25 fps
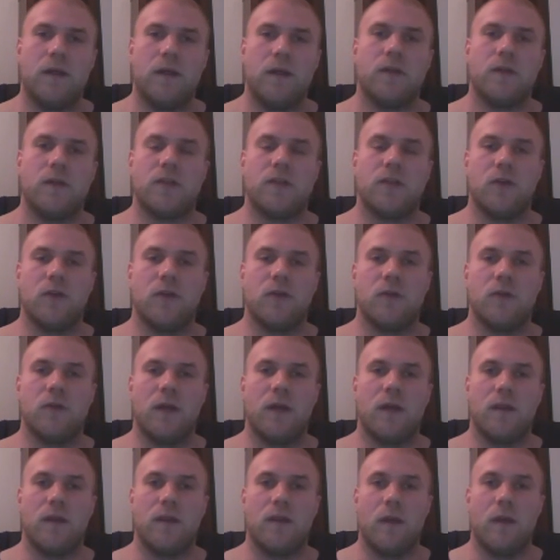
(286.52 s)

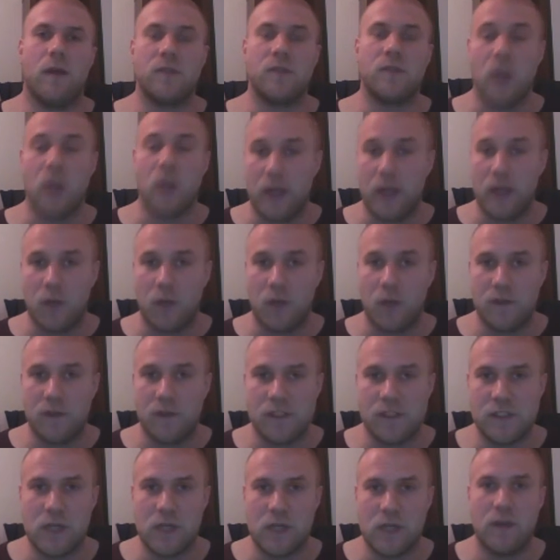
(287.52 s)
So I'm signing off
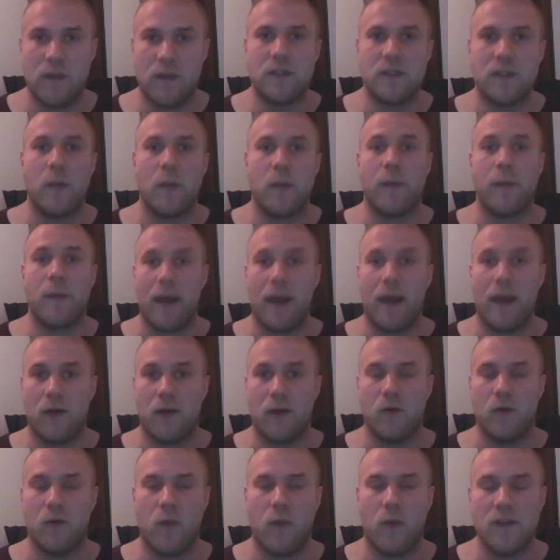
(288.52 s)
this series. I'll be
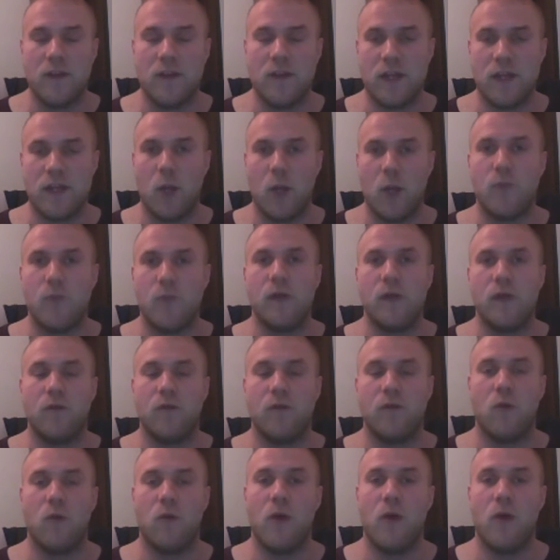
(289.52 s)
back on Wednesday, hopefully,
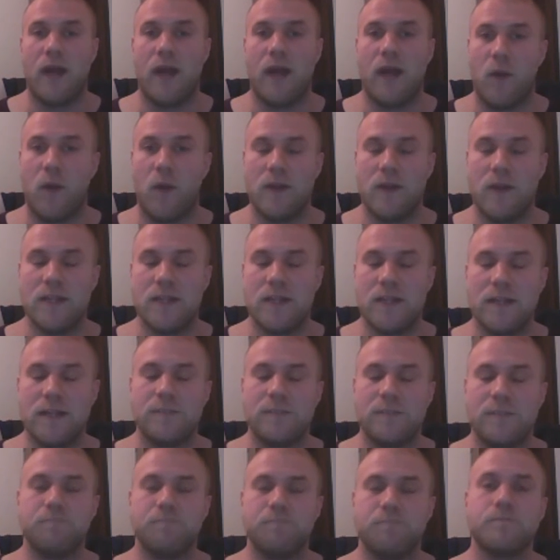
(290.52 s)
for Workout
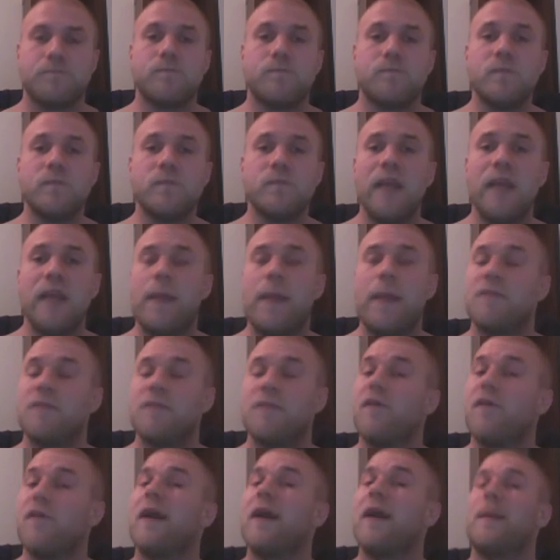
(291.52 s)
Wednesdays. And then the
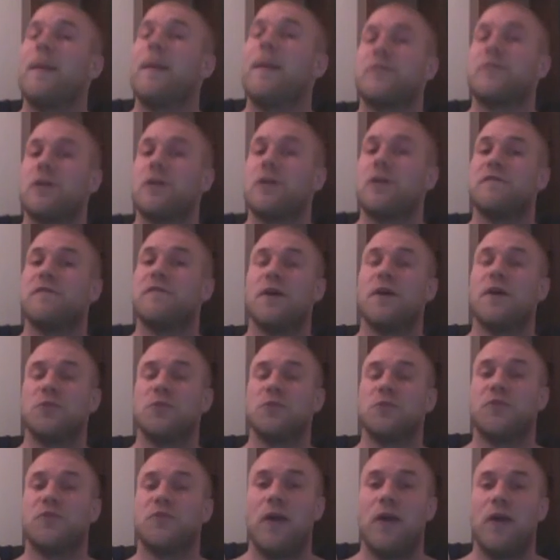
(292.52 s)
final episode of
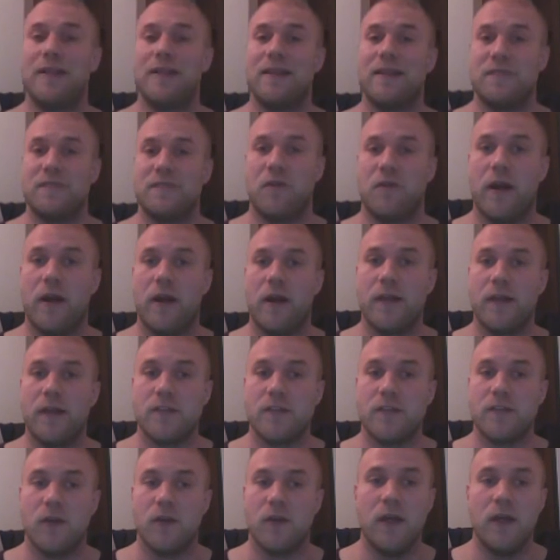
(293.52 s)
Functional Fridays is Friday.
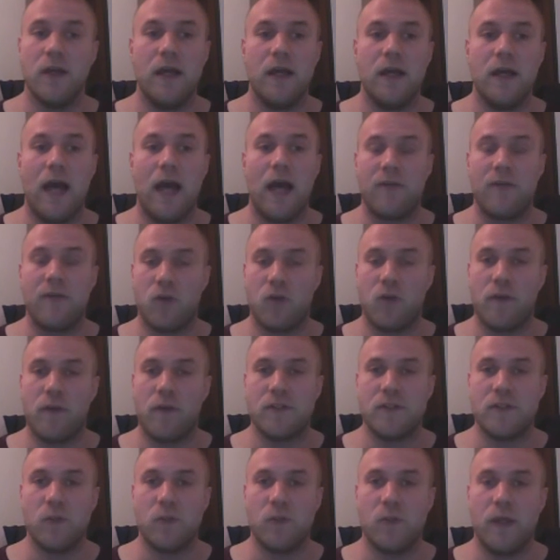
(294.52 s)
So have a good
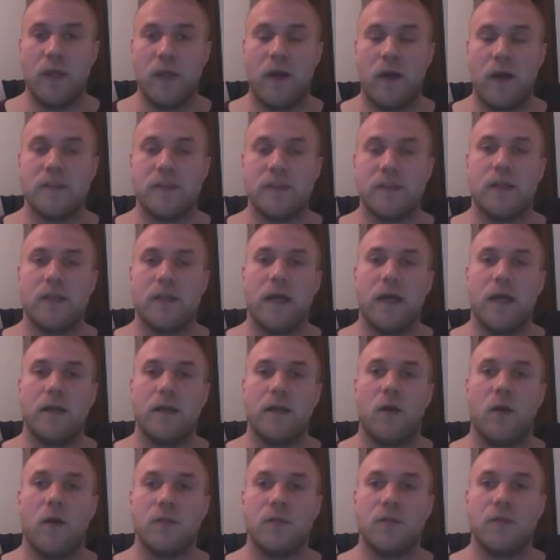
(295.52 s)
rest of the week, guys,
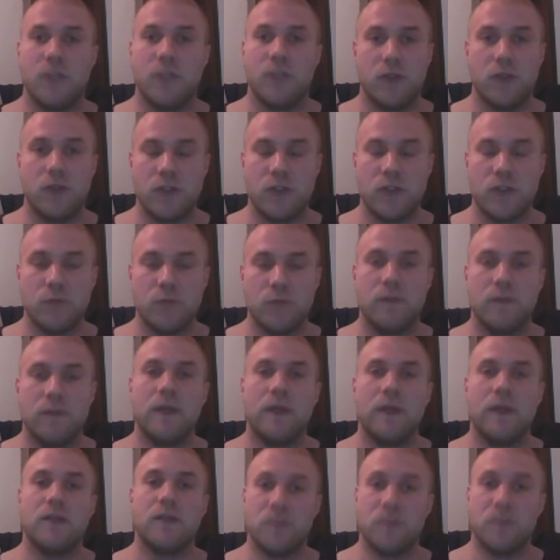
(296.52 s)
and I will see you soon.
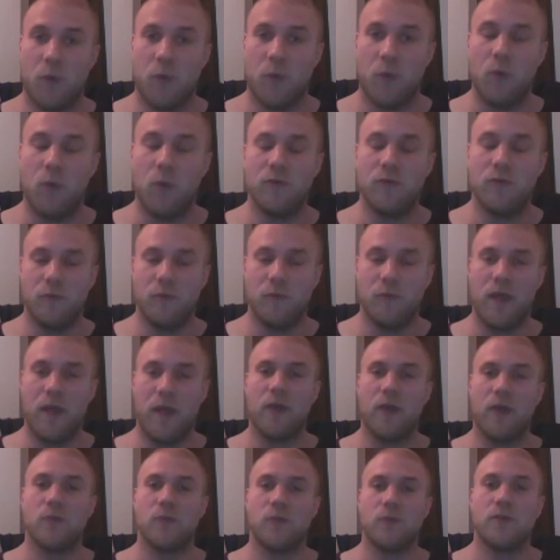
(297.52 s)
This is Paul from
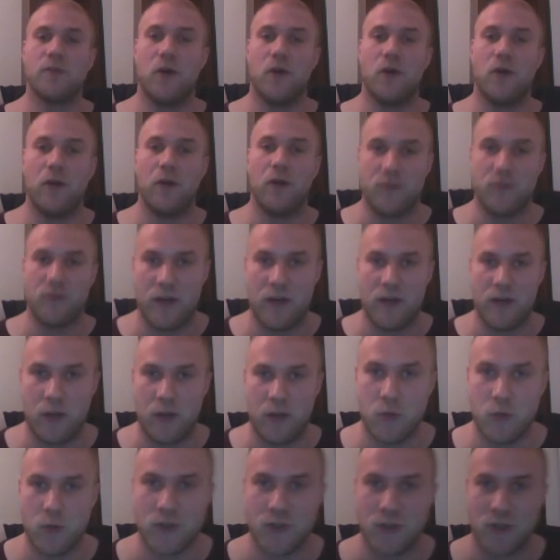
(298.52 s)
Get Yours Online Training
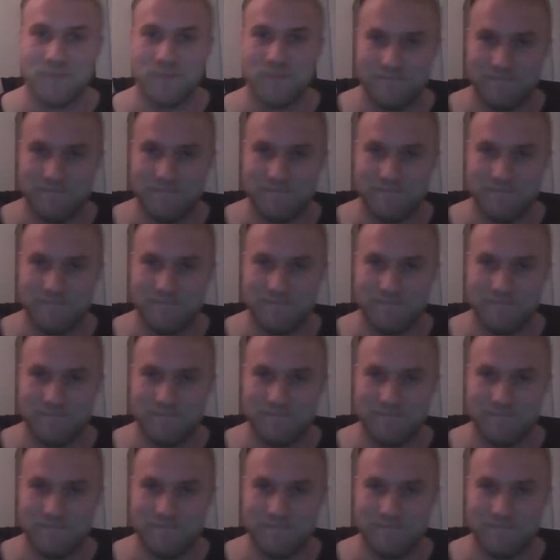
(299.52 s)
and Nutrition.